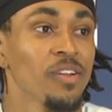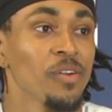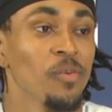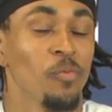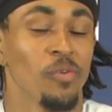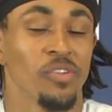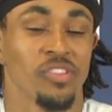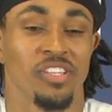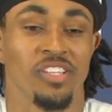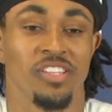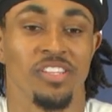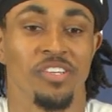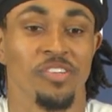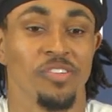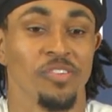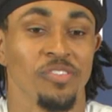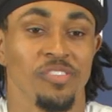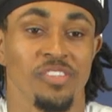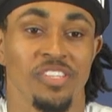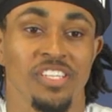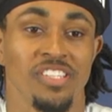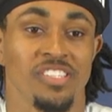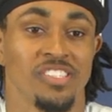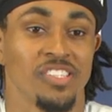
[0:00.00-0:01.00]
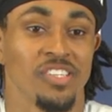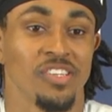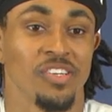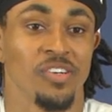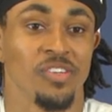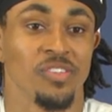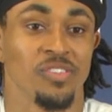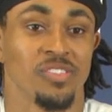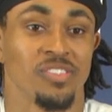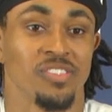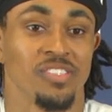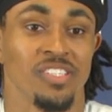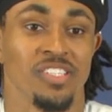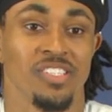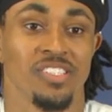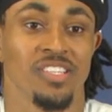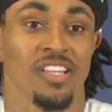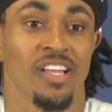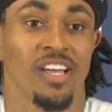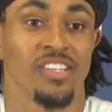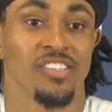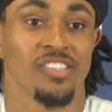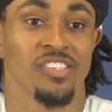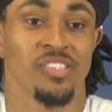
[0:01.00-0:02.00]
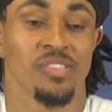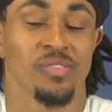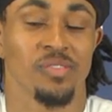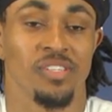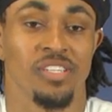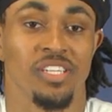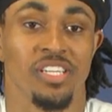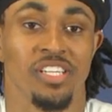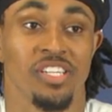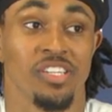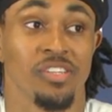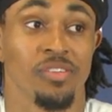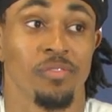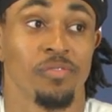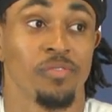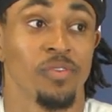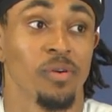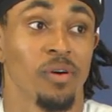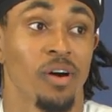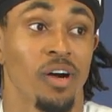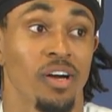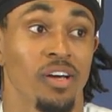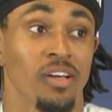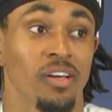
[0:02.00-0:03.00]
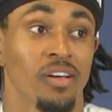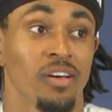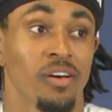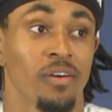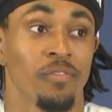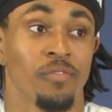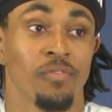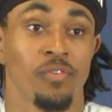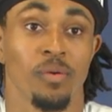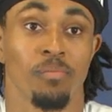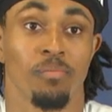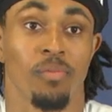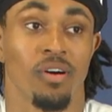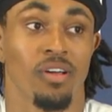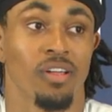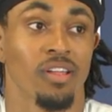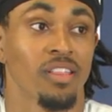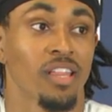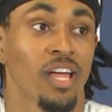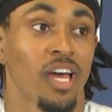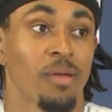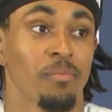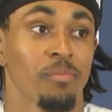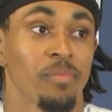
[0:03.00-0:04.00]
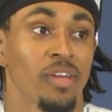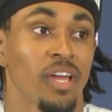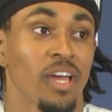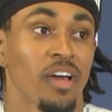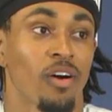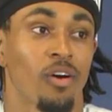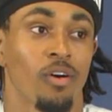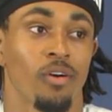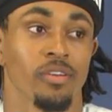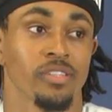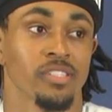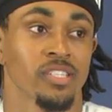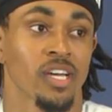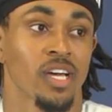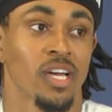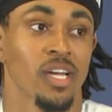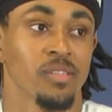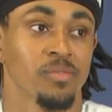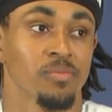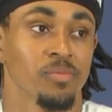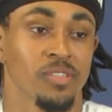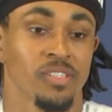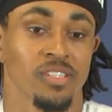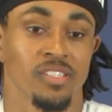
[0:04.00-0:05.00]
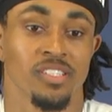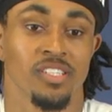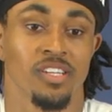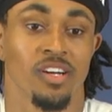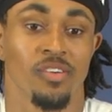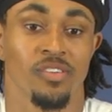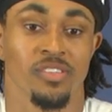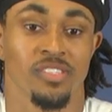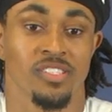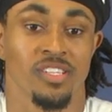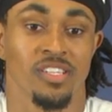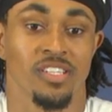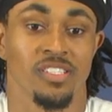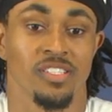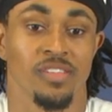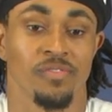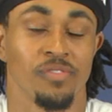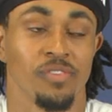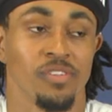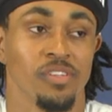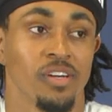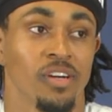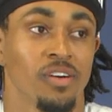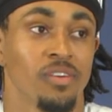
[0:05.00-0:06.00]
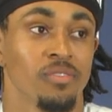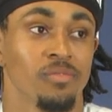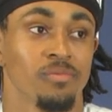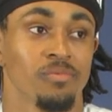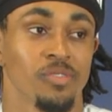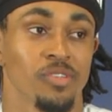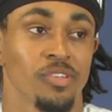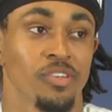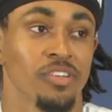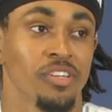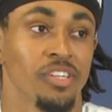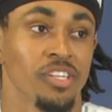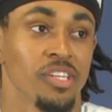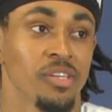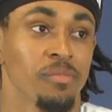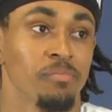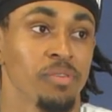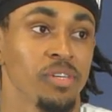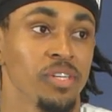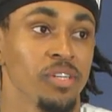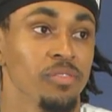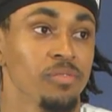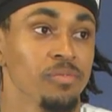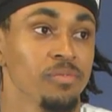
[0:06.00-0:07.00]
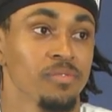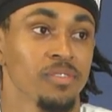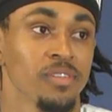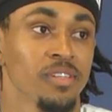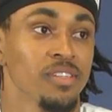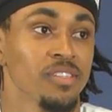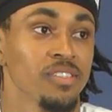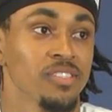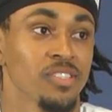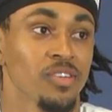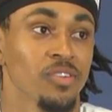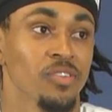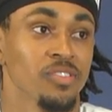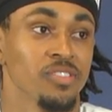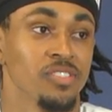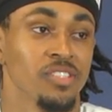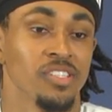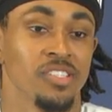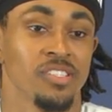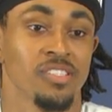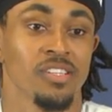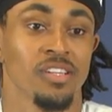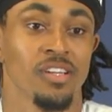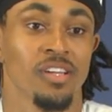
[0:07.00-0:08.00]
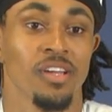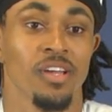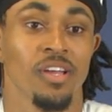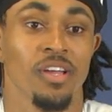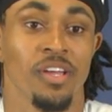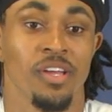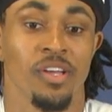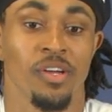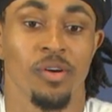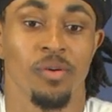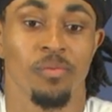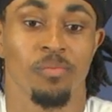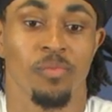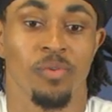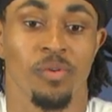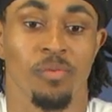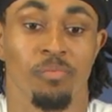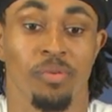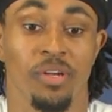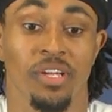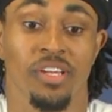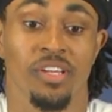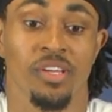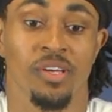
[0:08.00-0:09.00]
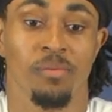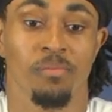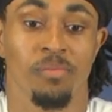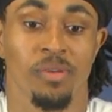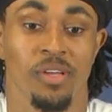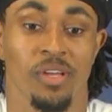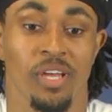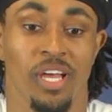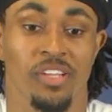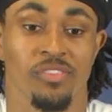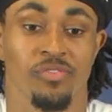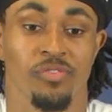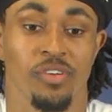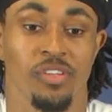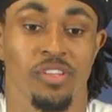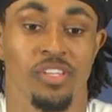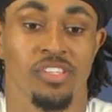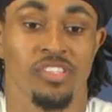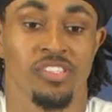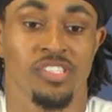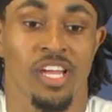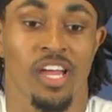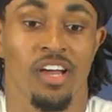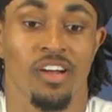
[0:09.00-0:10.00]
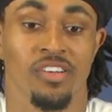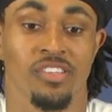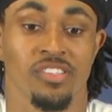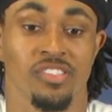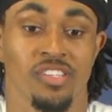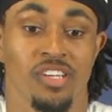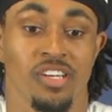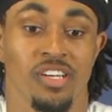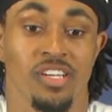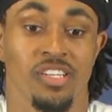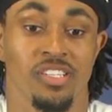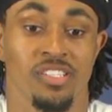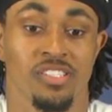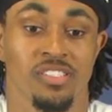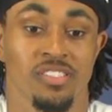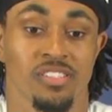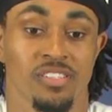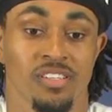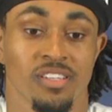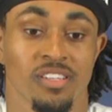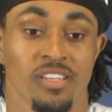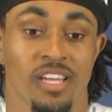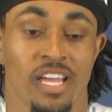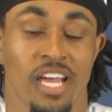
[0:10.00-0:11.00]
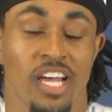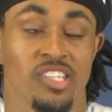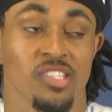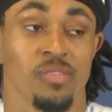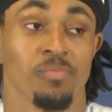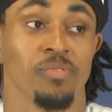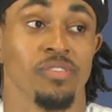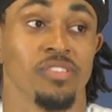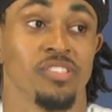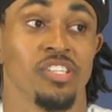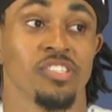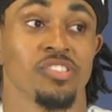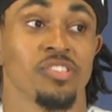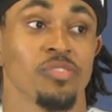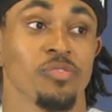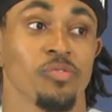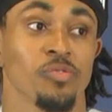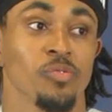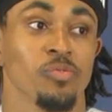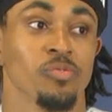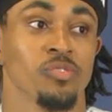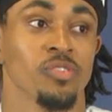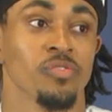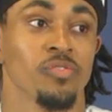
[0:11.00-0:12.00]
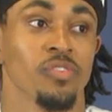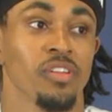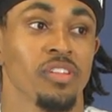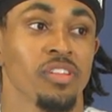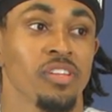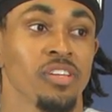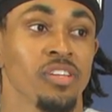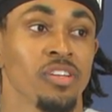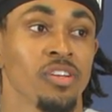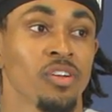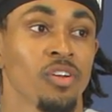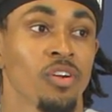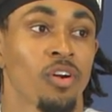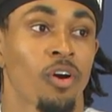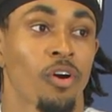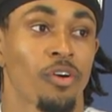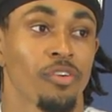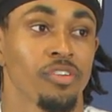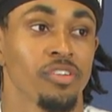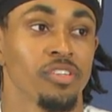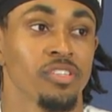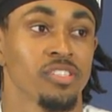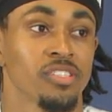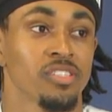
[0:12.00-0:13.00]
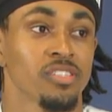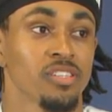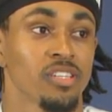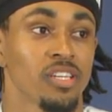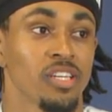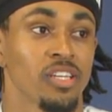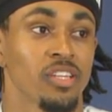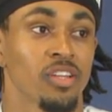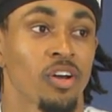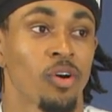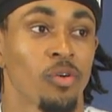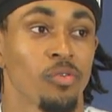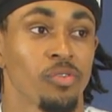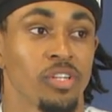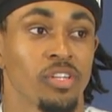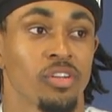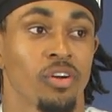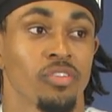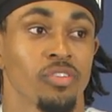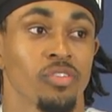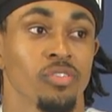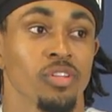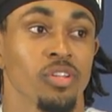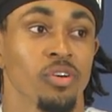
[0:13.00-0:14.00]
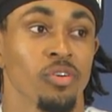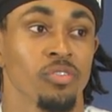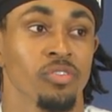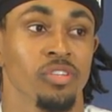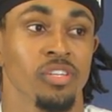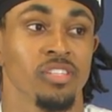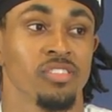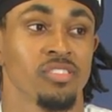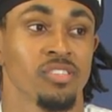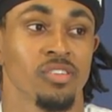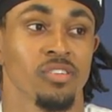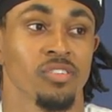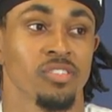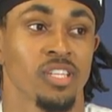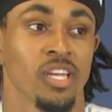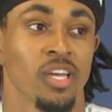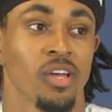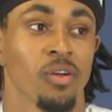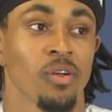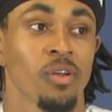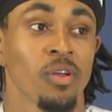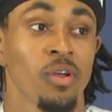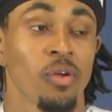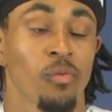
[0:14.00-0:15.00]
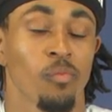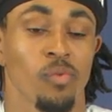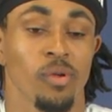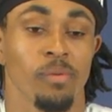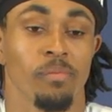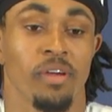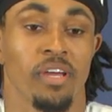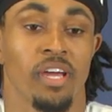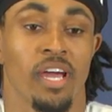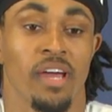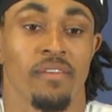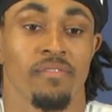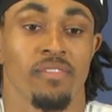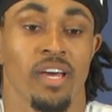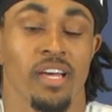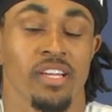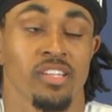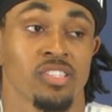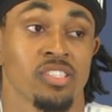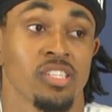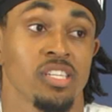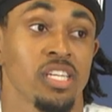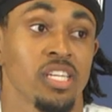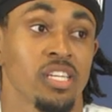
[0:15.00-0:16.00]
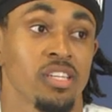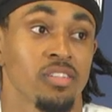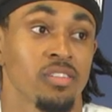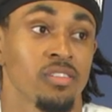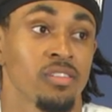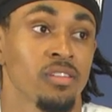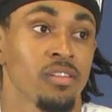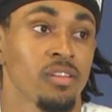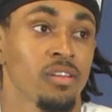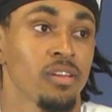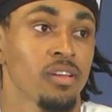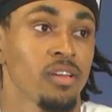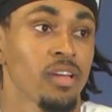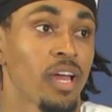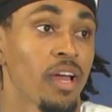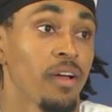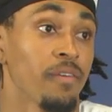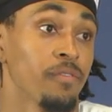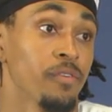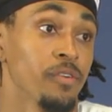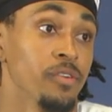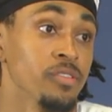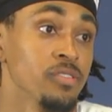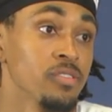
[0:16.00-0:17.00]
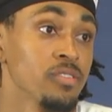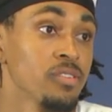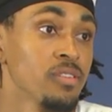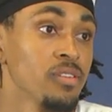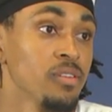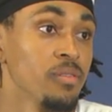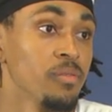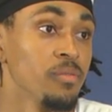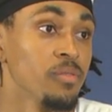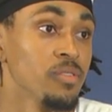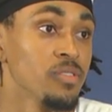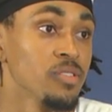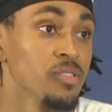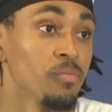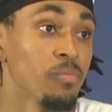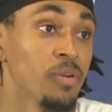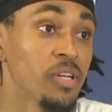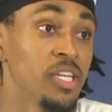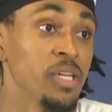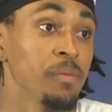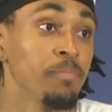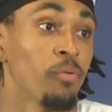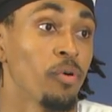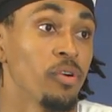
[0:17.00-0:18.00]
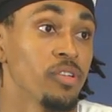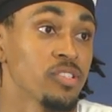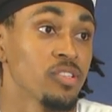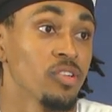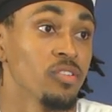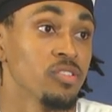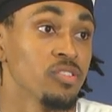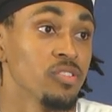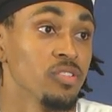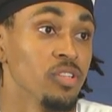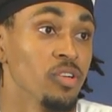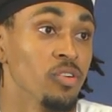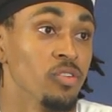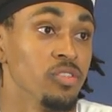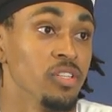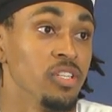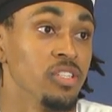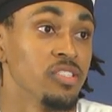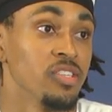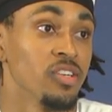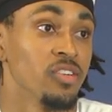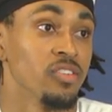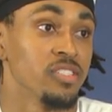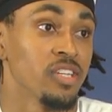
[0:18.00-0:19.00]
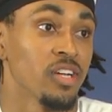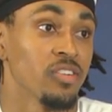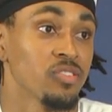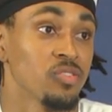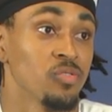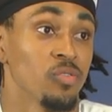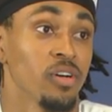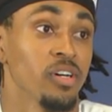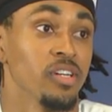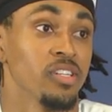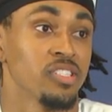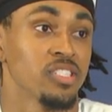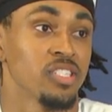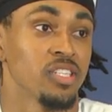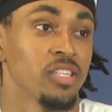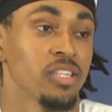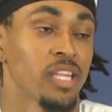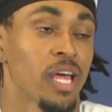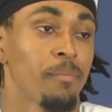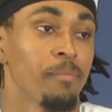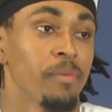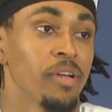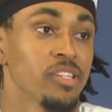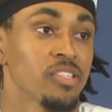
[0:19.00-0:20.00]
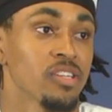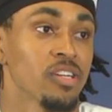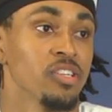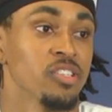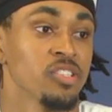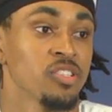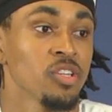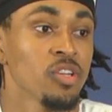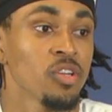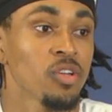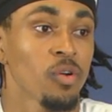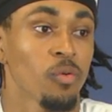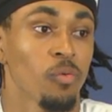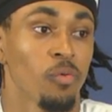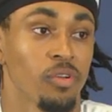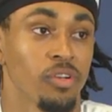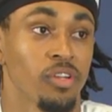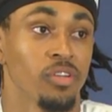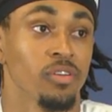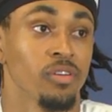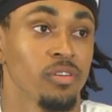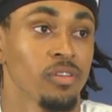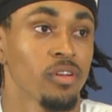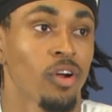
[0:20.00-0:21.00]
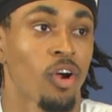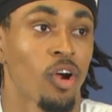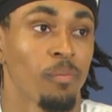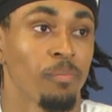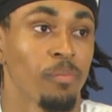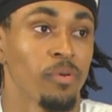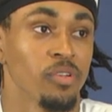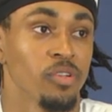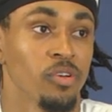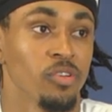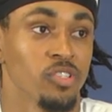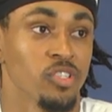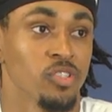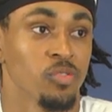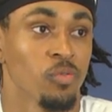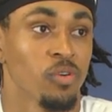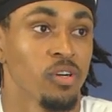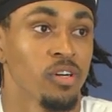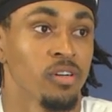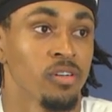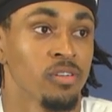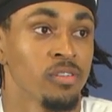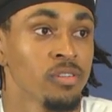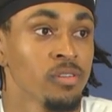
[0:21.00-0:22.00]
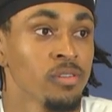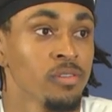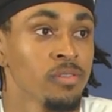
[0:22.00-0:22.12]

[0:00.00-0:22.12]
with the little details, just getting the football alignment at all times, because he always says if you don't, you're gonna get beat. So it's just bringing him in has really challenged us as a position group to really harness and hone in on the little details that we may have not seen at first. So, but he points those little details out to us, and that makes us want to harp on those as well.